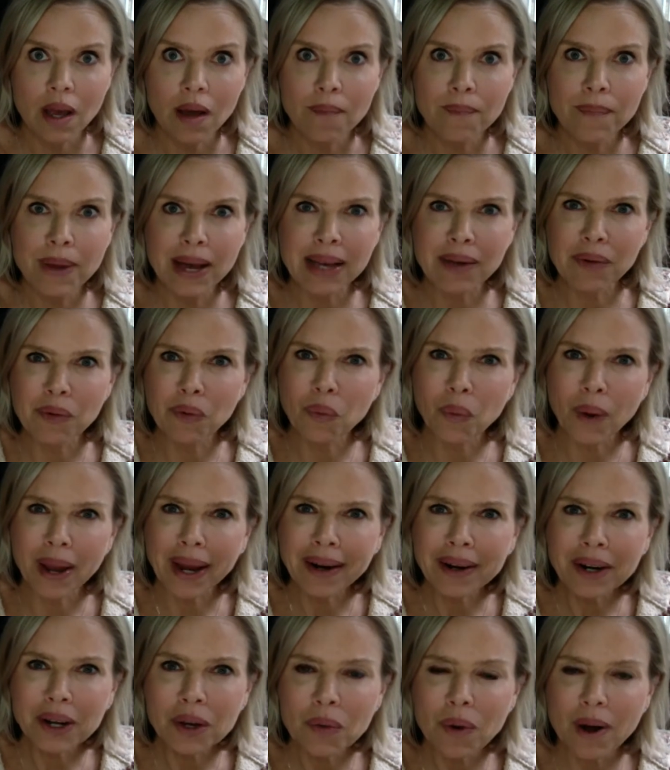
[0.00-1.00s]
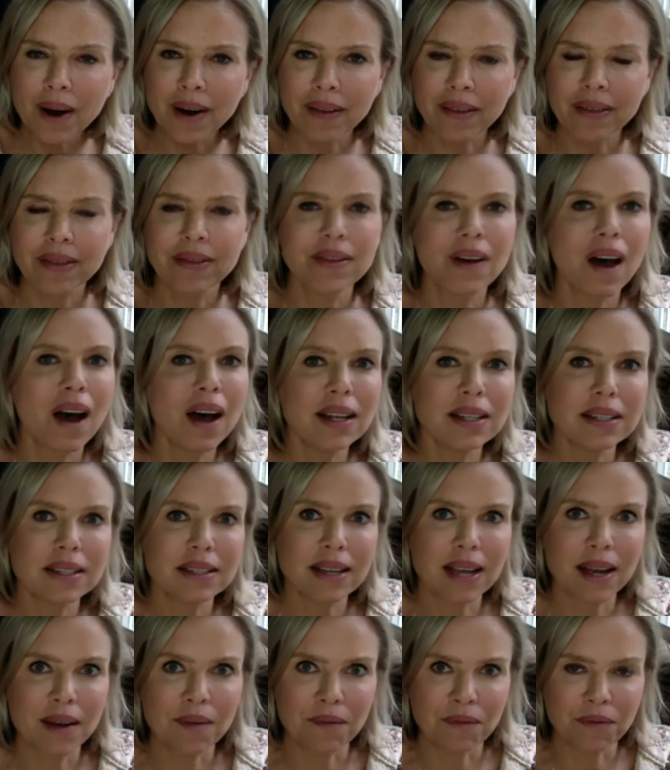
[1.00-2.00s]
But where do our thoughts
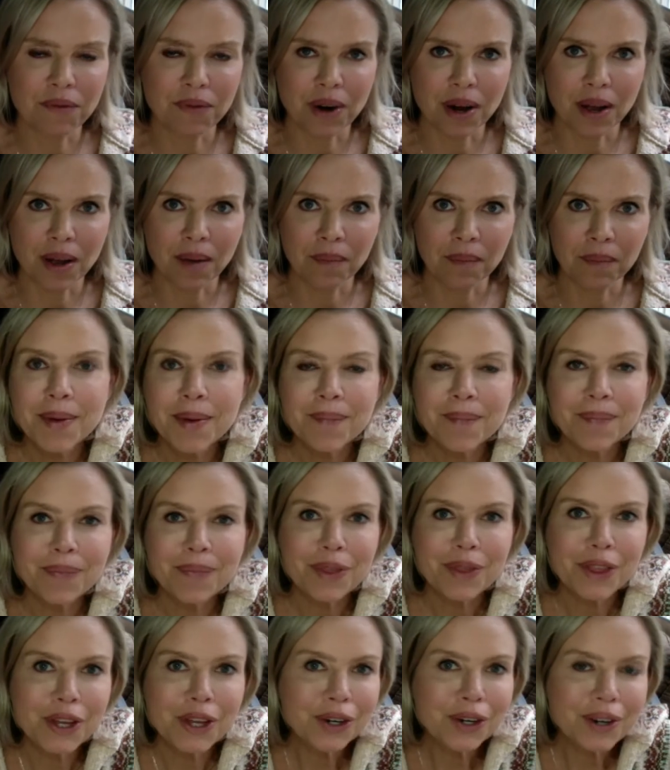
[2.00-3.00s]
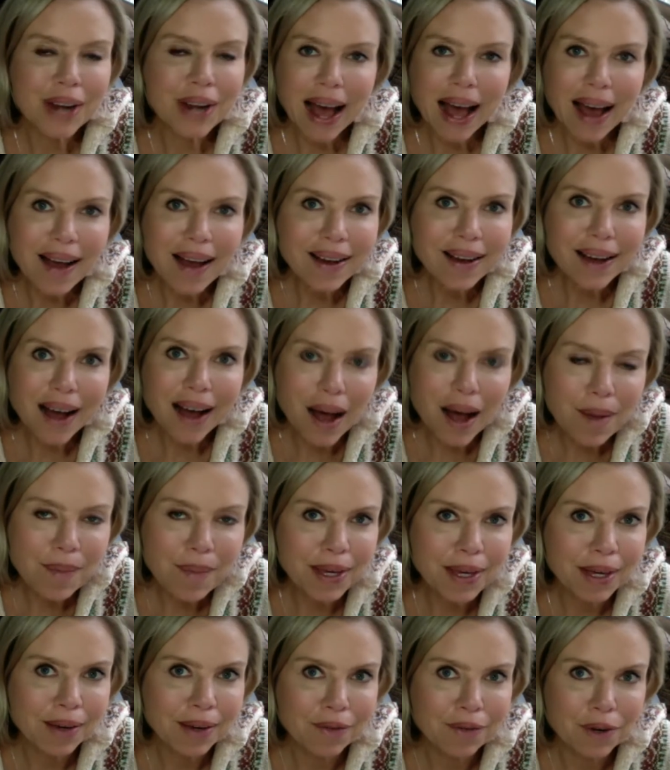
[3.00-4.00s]
come from? They're not
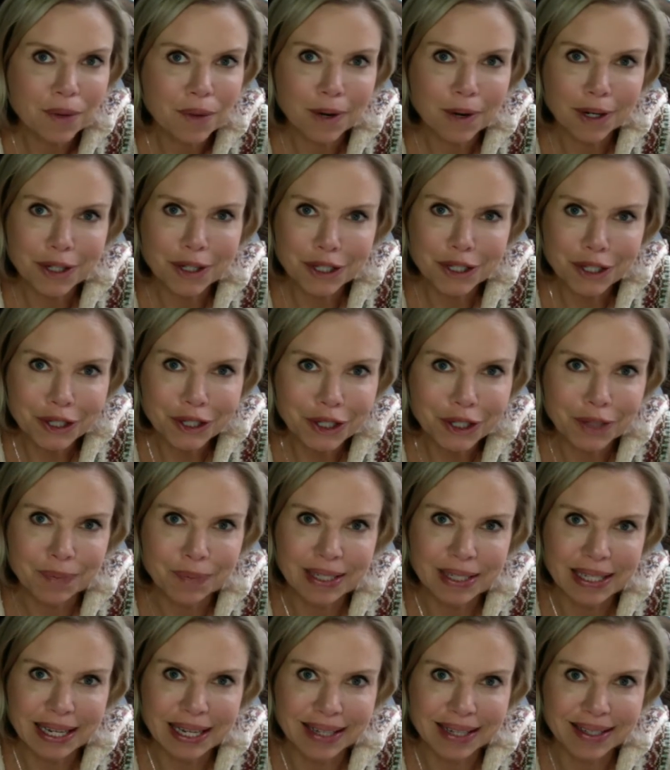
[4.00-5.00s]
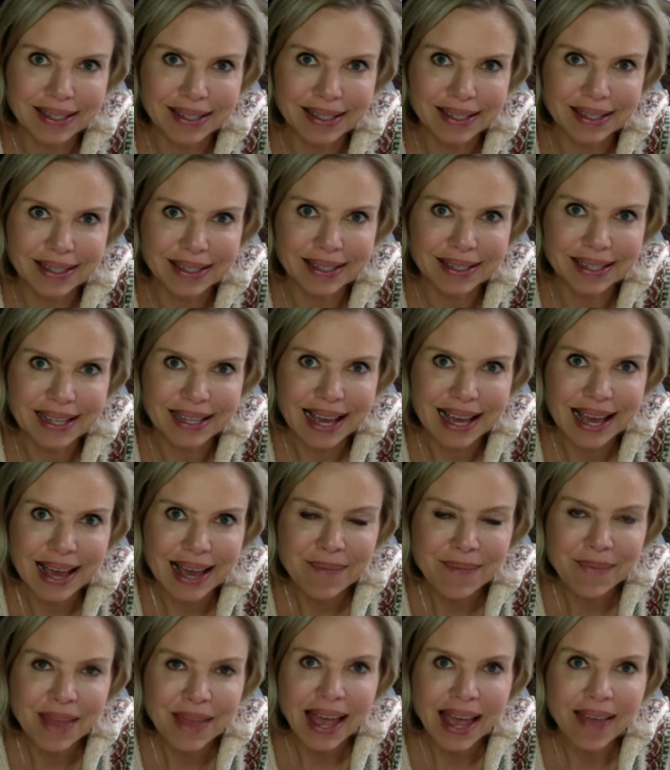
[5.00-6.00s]
coming from our circumstances.
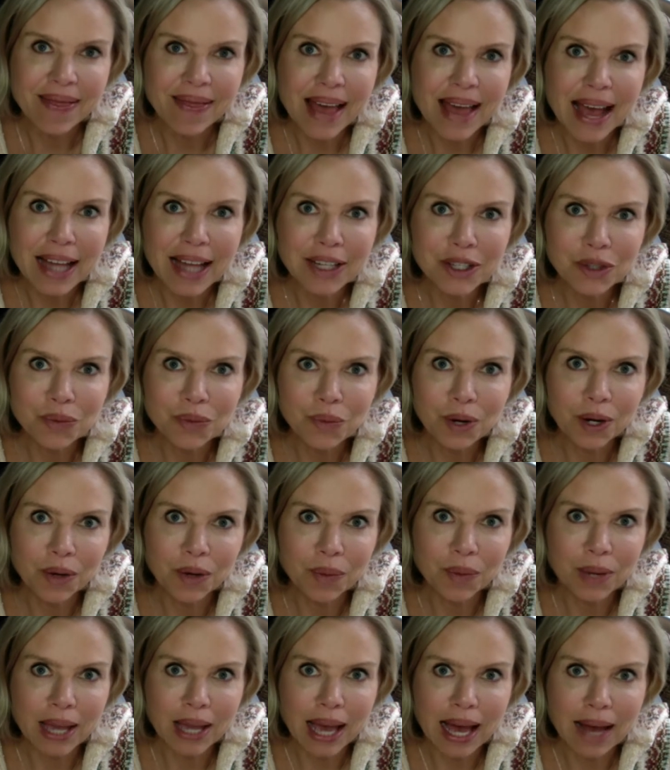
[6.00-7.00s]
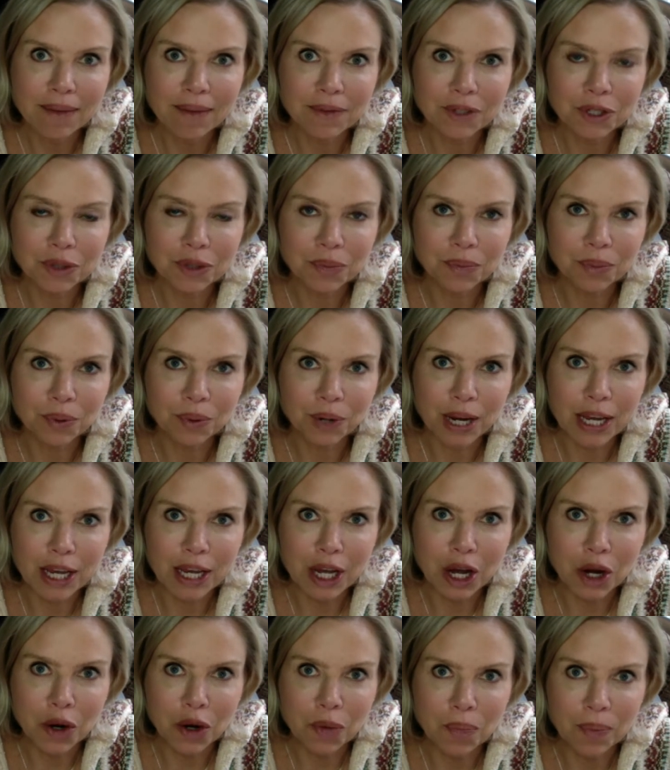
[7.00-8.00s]
And that's where we have to break
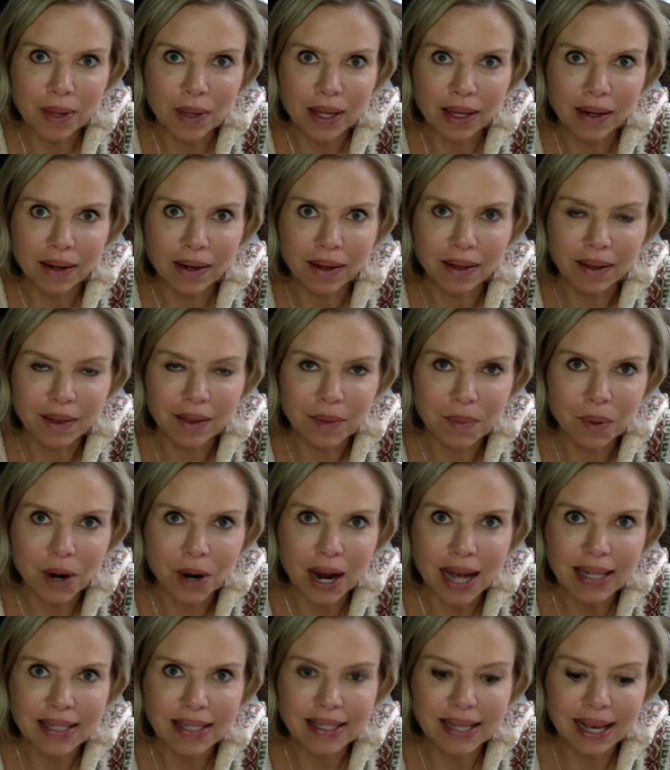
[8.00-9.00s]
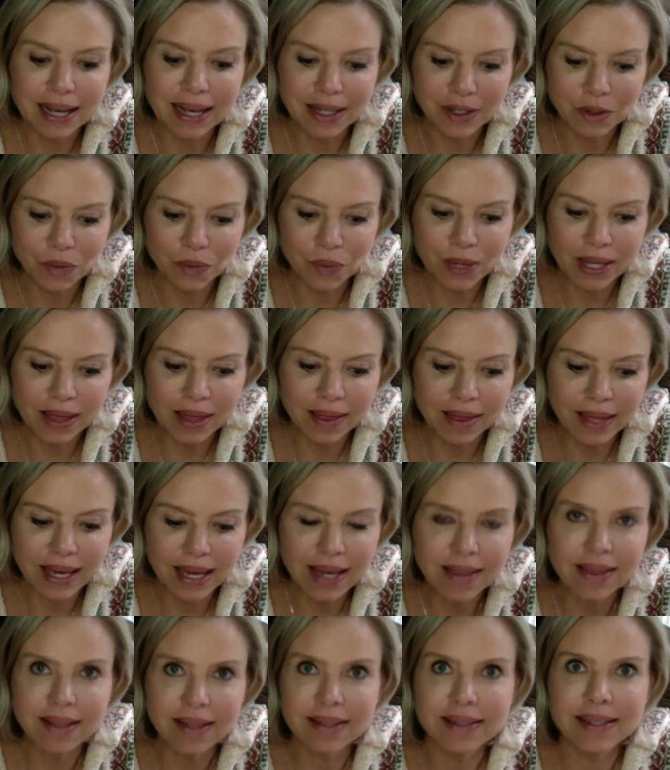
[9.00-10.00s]
open the process. We think
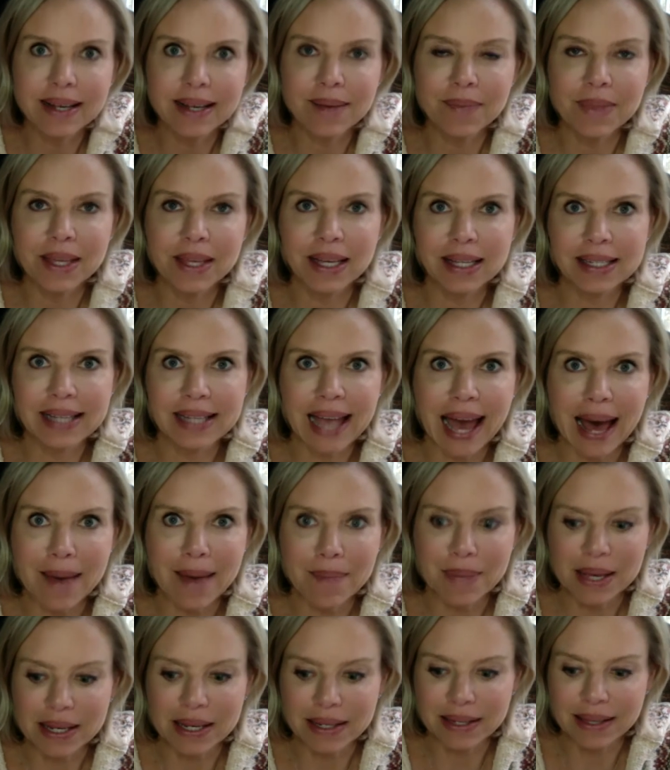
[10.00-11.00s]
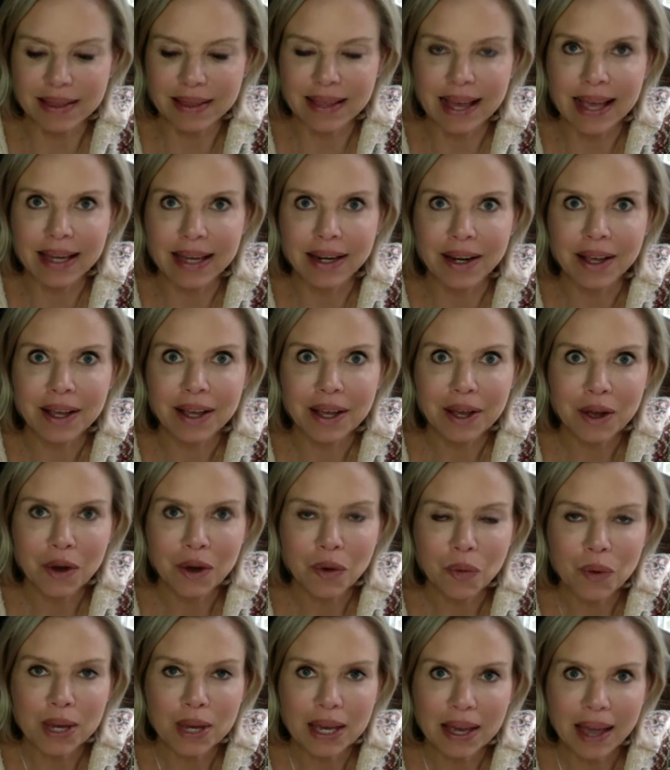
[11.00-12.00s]
that something has happened, and then
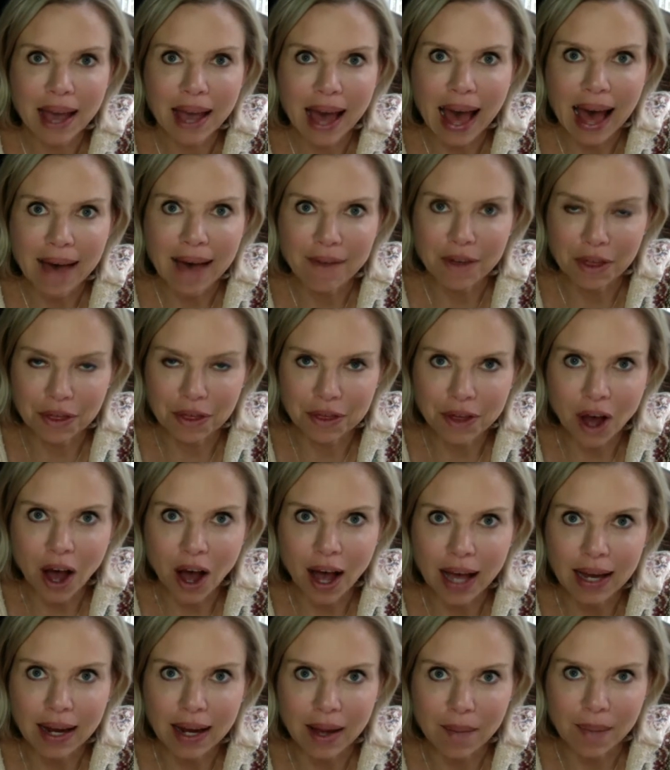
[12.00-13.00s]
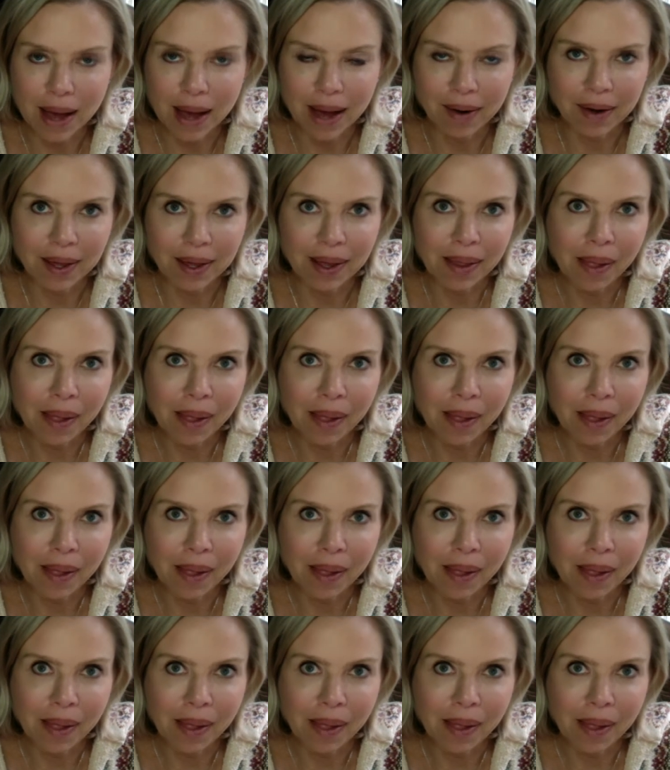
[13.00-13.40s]
we have a thought about it.